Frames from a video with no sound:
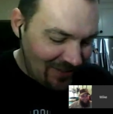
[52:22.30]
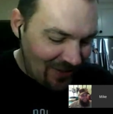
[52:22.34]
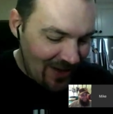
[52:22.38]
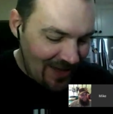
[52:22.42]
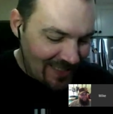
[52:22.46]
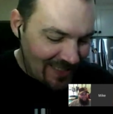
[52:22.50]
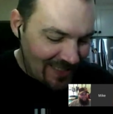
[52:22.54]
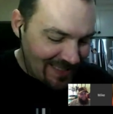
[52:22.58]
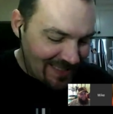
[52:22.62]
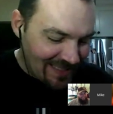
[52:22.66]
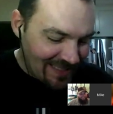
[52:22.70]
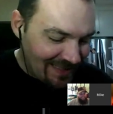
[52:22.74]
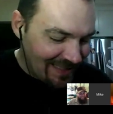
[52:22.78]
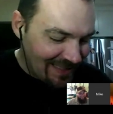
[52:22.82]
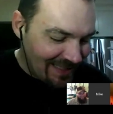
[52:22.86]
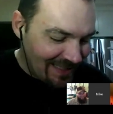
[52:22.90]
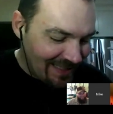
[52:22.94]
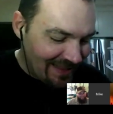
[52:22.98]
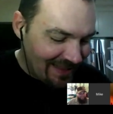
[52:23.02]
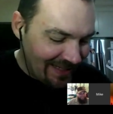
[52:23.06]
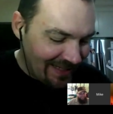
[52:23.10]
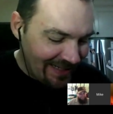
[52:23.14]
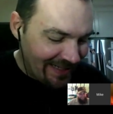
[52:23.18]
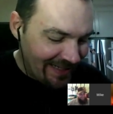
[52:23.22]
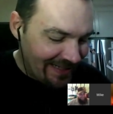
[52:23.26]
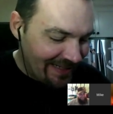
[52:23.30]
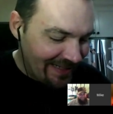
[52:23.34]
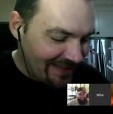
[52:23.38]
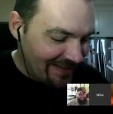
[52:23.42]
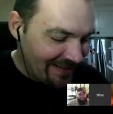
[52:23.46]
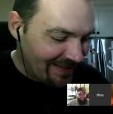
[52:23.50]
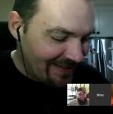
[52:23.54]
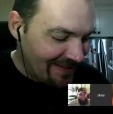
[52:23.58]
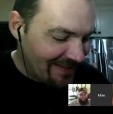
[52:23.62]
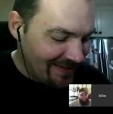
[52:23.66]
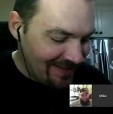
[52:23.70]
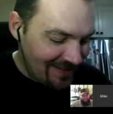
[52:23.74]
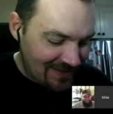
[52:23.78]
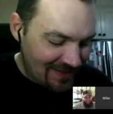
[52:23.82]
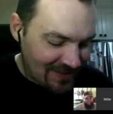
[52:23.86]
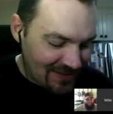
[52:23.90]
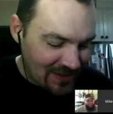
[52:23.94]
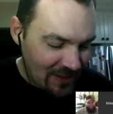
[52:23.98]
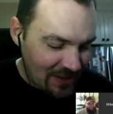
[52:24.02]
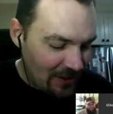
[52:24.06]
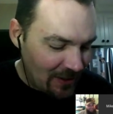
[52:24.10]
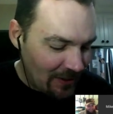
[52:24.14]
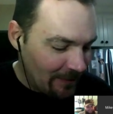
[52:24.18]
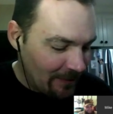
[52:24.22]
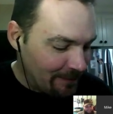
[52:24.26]
Lost in the glare.
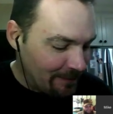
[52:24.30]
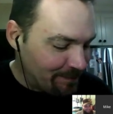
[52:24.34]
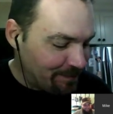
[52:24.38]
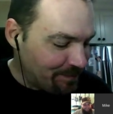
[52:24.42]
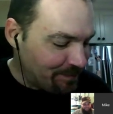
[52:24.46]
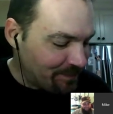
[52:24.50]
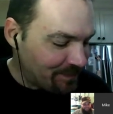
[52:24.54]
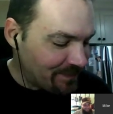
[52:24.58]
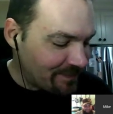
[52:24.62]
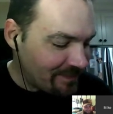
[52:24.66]
So,